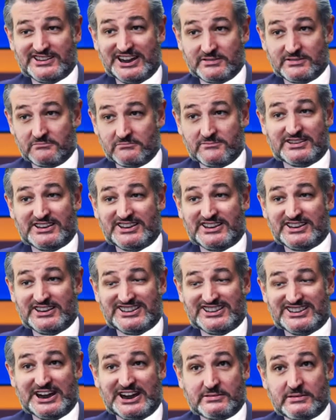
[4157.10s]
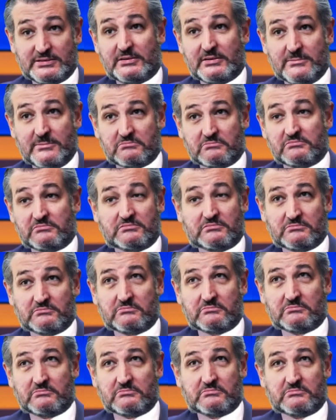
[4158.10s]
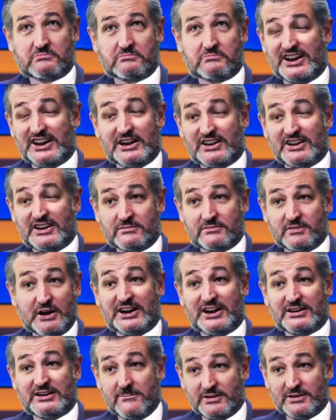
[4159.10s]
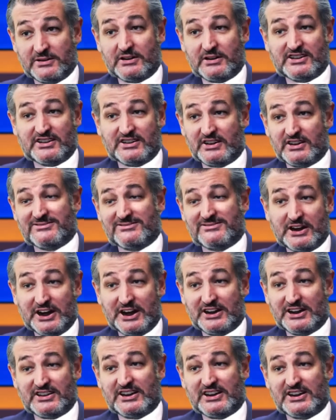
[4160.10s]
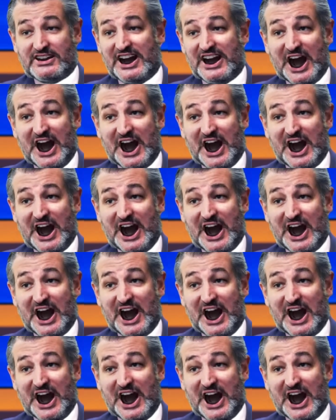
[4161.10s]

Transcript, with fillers: I don't know. I, I guess I'd write a book and sell it for 19.99.